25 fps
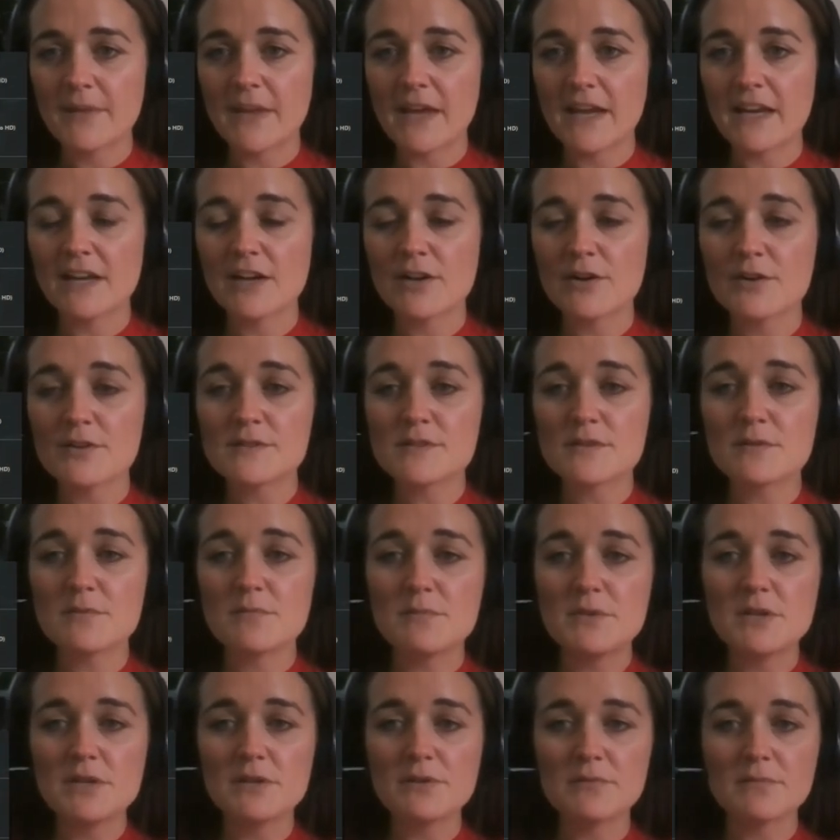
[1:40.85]
I can also
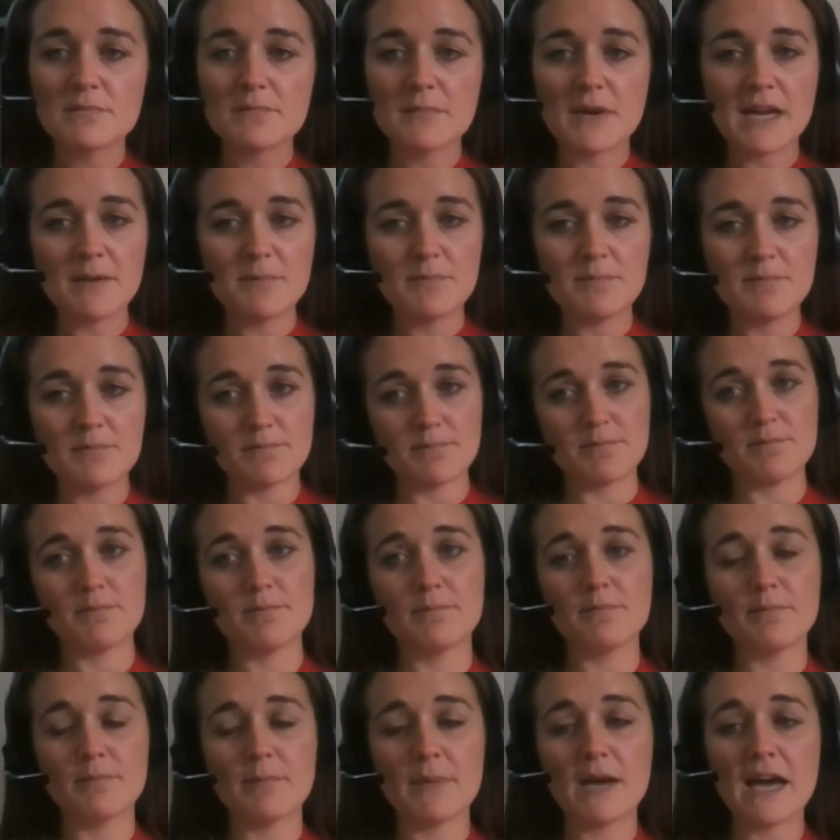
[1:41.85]
mute my
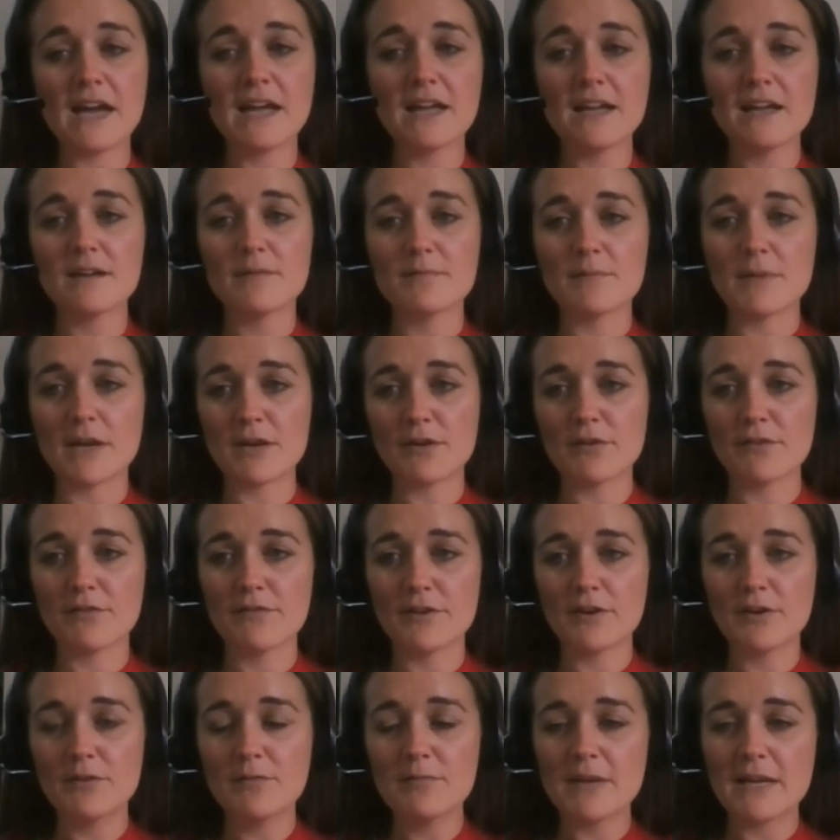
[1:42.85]

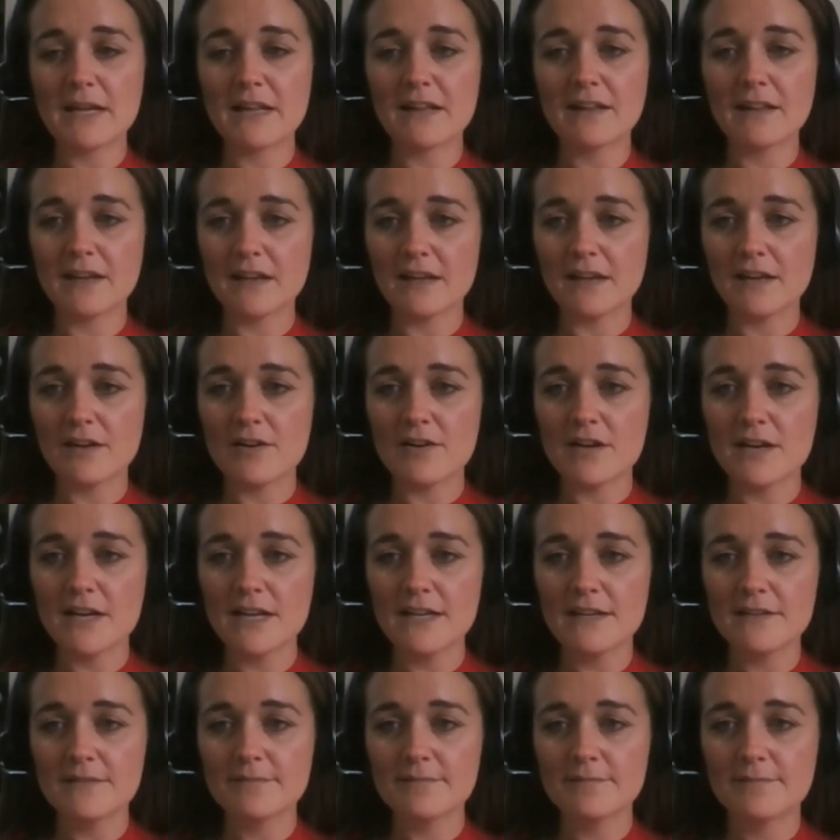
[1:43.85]
microphone by clicking on
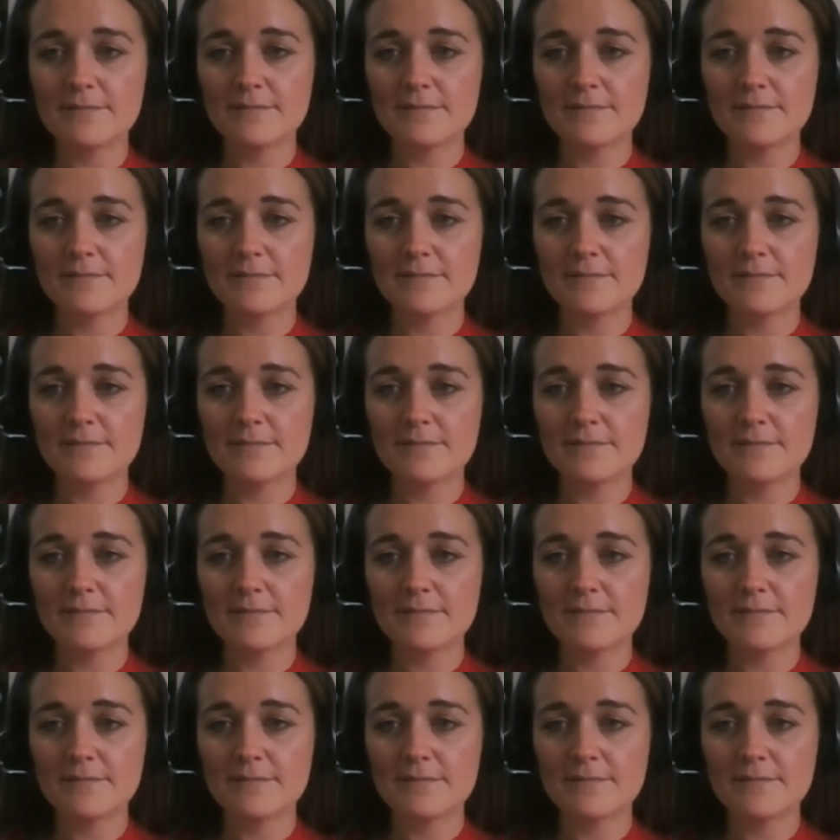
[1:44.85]
it